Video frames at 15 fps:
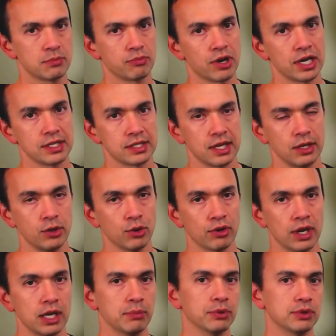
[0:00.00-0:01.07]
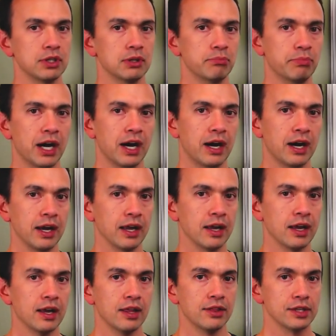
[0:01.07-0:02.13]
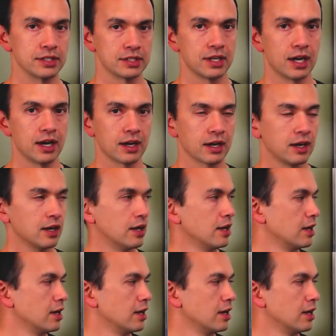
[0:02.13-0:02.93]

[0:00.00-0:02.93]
price that you're able to buy the stock.